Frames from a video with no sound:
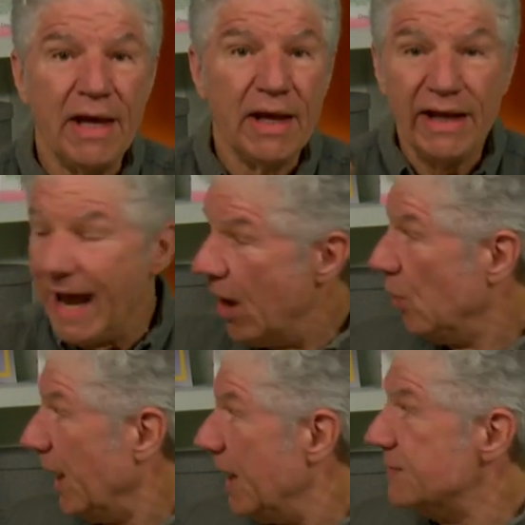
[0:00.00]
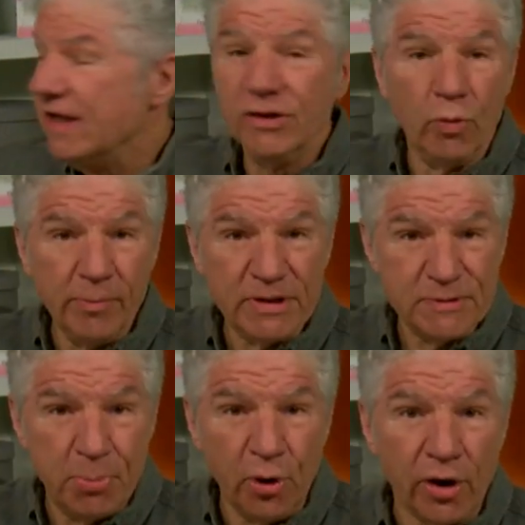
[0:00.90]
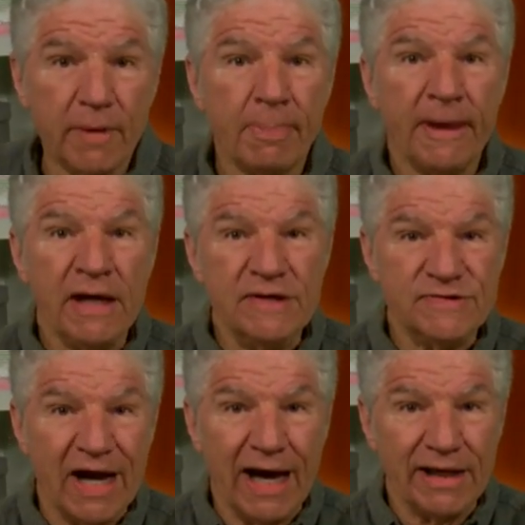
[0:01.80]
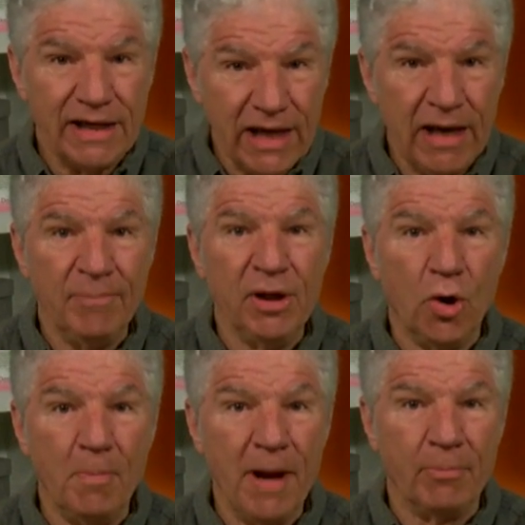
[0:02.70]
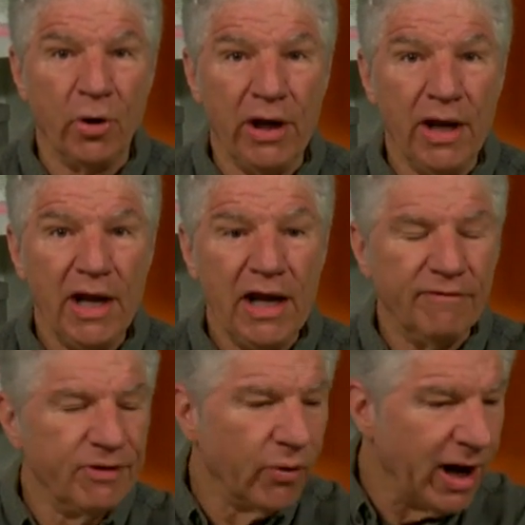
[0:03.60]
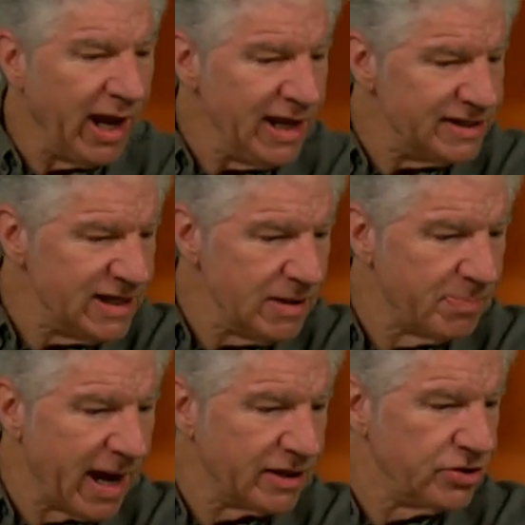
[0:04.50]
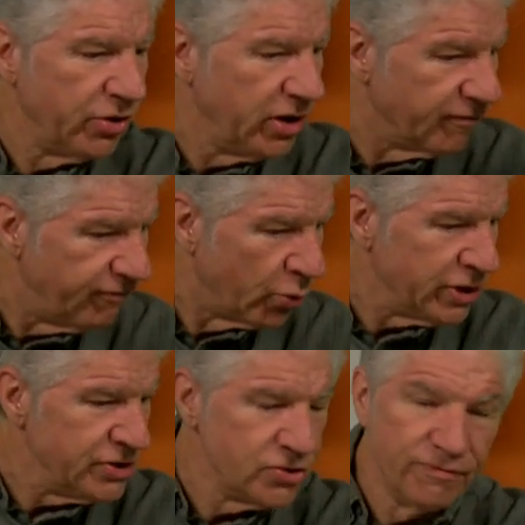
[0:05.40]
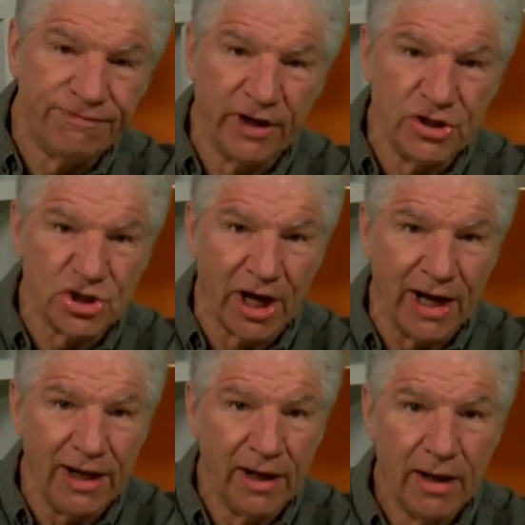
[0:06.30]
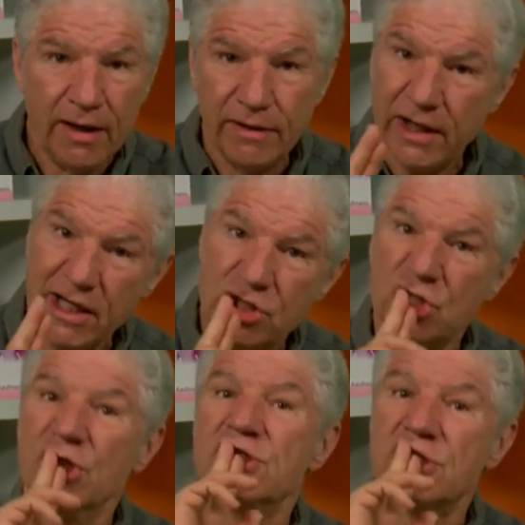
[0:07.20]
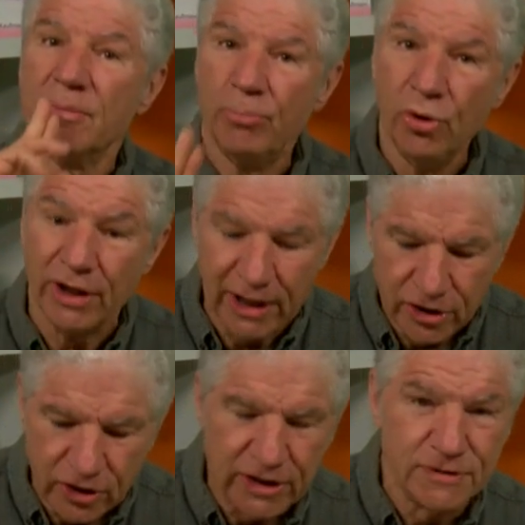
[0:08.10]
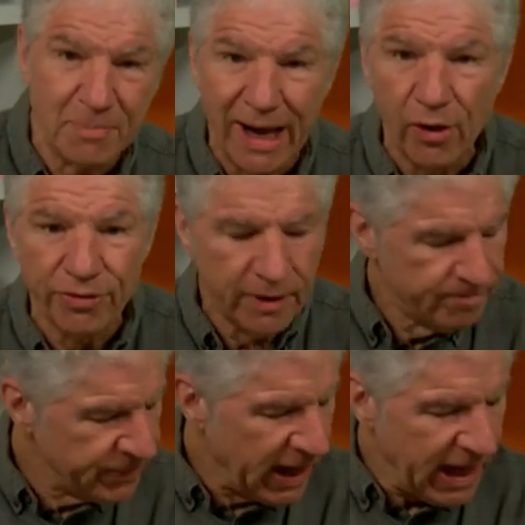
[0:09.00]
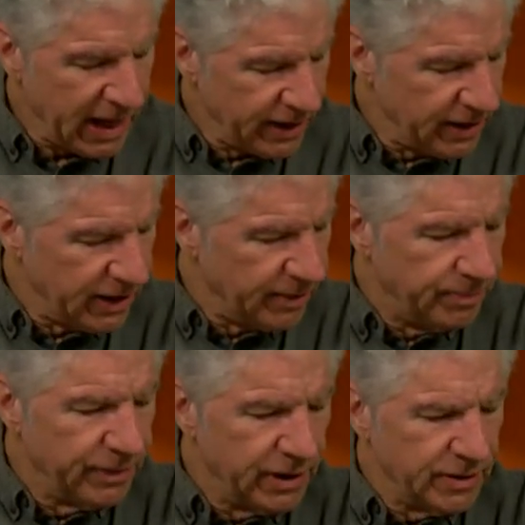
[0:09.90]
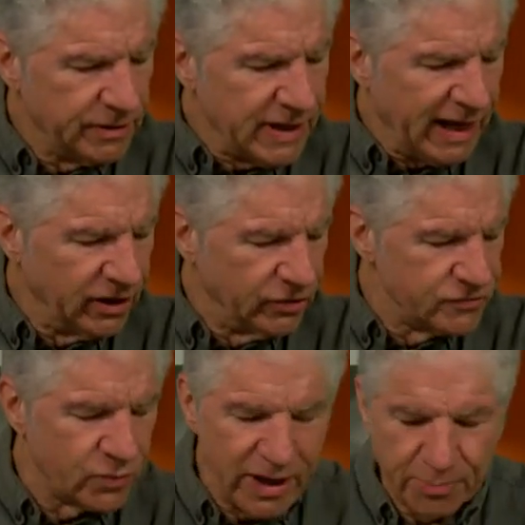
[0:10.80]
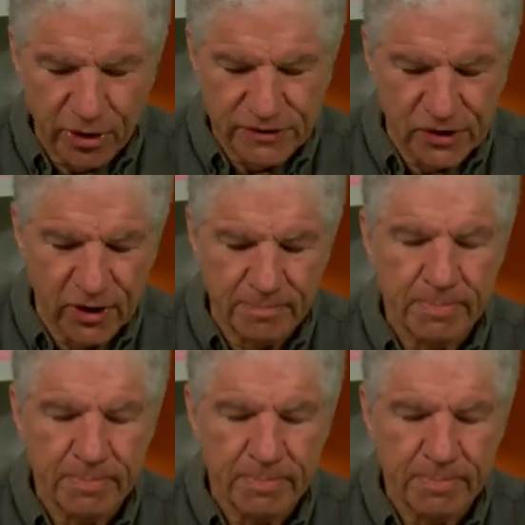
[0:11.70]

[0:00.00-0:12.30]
Now, like I said in the woman's book, he's got immunomemory. If there were 18 bacteria and 42 fungi that he just put into his mouth, and uh, had a little scrape on his arm.